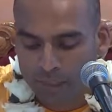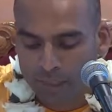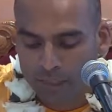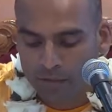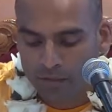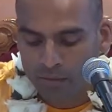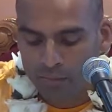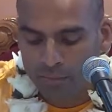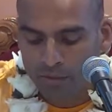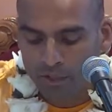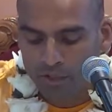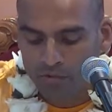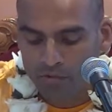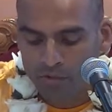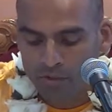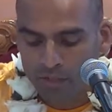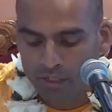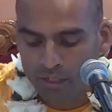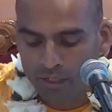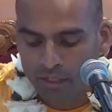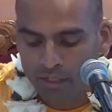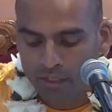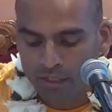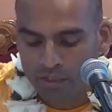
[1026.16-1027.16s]
In the
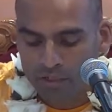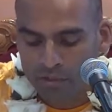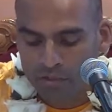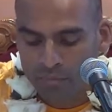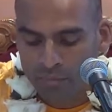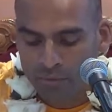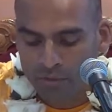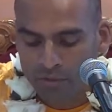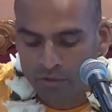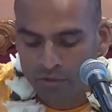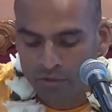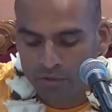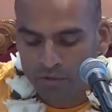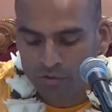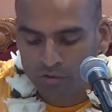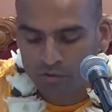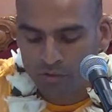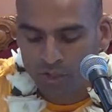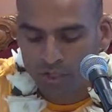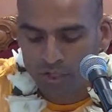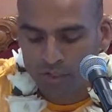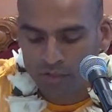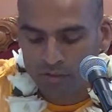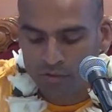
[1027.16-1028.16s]
present age, because
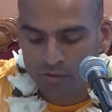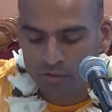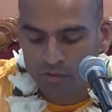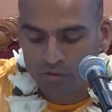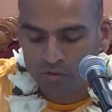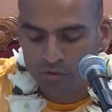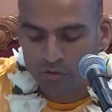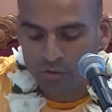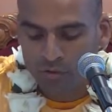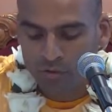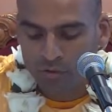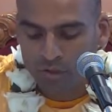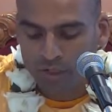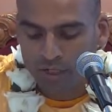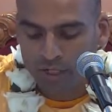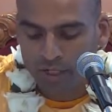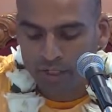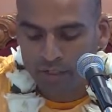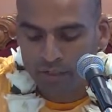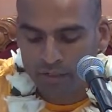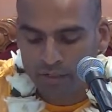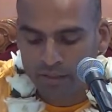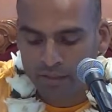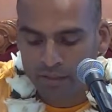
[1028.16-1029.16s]
society is not
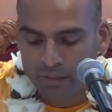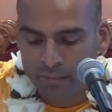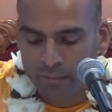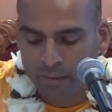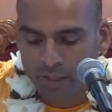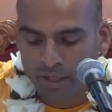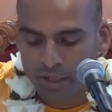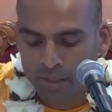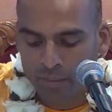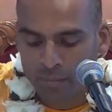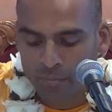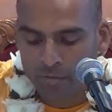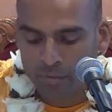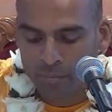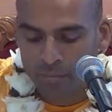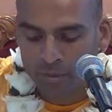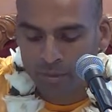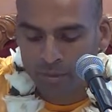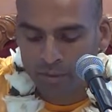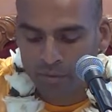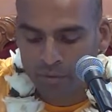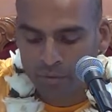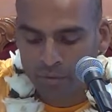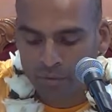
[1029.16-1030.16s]
guided by
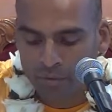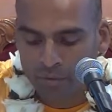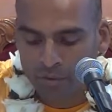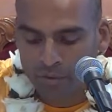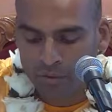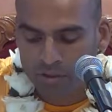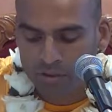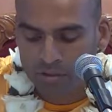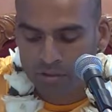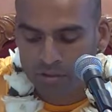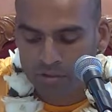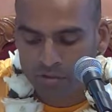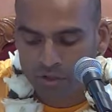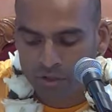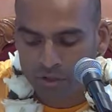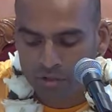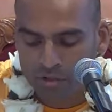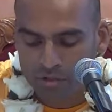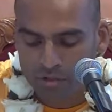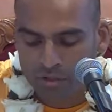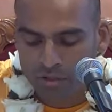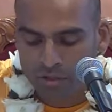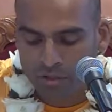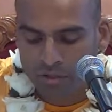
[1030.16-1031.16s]
Brahminical
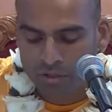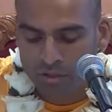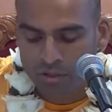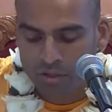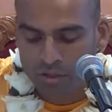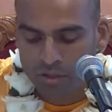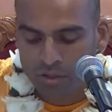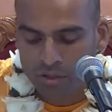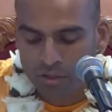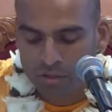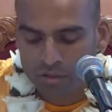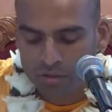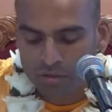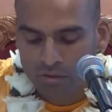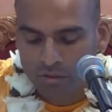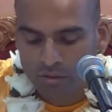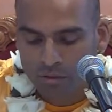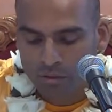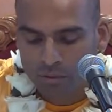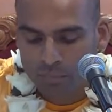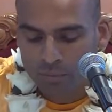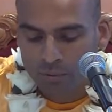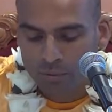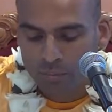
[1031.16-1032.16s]
instruction, the
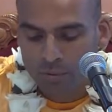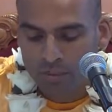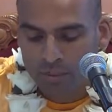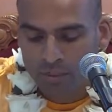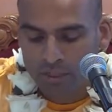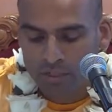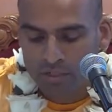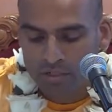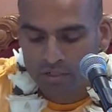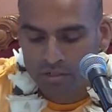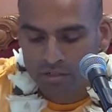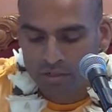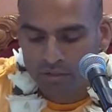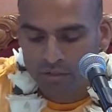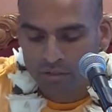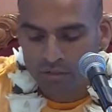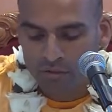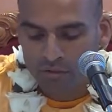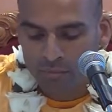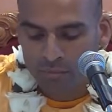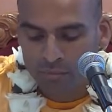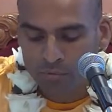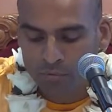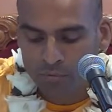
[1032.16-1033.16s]
whole population
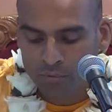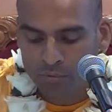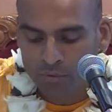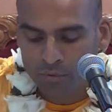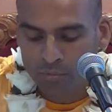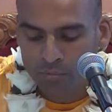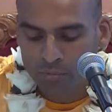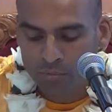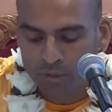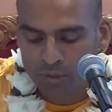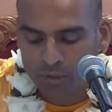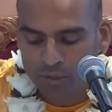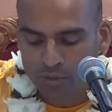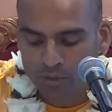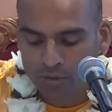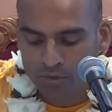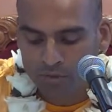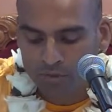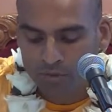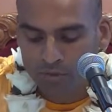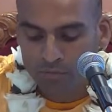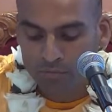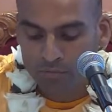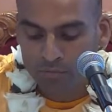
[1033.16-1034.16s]
is absorbed
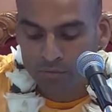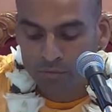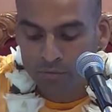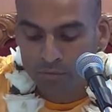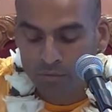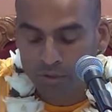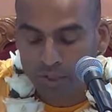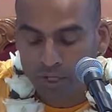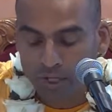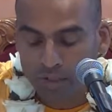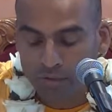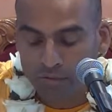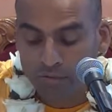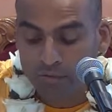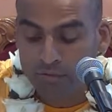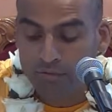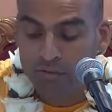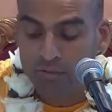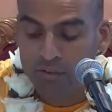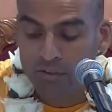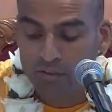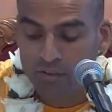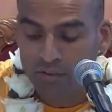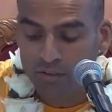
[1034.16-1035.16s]
in sinful
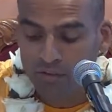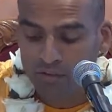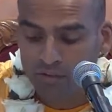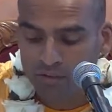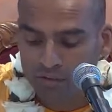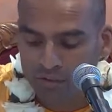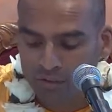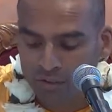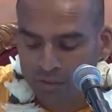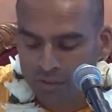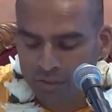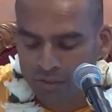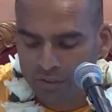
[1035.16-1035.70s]
activities.